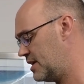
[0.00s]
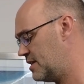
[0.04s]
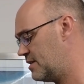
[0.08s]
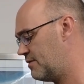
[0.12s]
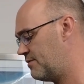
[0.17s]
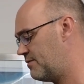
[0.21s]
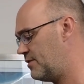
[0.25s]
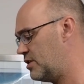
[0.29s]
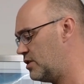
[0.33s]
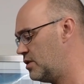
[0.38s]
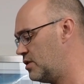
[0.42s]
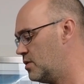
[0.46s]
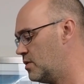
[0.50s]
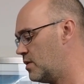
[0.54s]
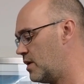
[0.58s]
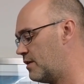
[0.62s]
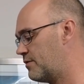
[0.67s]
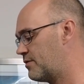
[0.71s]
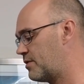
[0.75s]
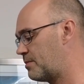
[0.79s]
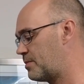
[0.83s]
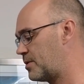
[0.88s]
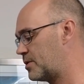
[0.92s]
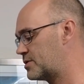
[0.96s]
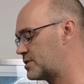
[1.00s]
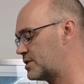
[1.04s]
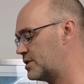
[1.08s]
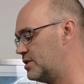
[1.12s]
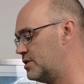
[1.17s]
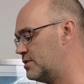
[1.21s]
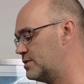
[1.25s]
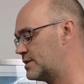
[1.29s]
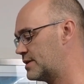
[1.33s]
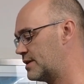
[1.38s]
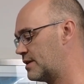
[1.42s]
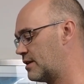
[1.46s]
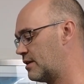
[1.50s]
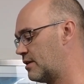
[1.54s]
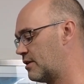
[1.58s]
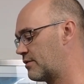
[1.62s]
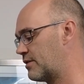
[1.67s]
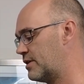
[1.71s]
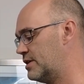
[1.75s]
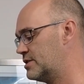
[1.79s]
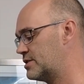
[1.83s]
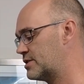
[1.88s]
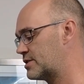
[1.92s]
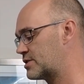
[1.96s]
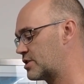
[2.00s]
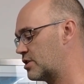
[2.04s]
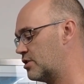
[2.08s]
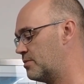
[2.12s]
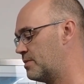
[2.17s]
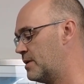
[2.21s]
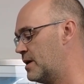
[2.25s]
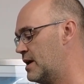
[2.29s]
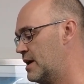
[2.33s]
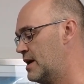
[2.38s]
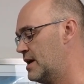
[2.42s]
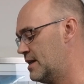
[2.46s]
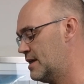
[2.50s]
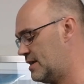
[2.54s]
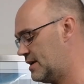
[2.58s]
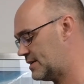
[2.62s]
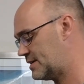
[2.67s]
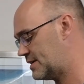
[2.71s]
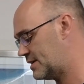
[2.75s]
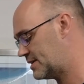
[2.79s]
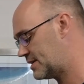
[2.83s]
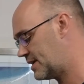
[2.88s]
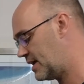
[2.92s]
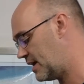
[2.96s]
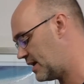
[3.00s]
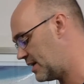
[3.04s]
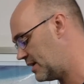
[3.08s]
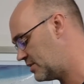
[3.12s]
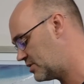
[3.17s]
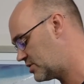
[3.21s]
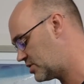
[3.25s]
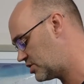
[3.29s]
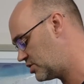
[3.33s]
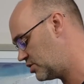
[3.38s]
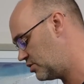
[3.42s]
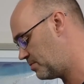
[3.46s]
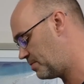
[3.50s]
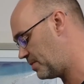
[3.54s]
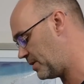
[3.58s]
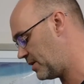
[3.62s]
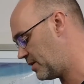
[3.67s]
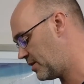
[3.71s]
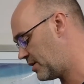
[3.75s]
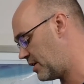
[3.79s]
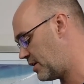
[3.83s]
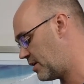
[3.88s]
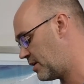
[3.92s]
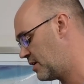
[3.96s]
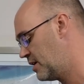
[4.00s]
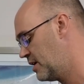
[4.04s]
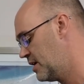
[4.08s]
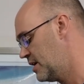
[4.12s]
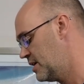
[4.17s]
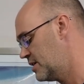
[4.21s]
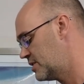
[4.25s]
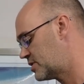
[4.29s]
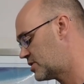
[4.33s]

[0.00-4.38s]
in the view of the person using the laryngoscope, this is getting superior.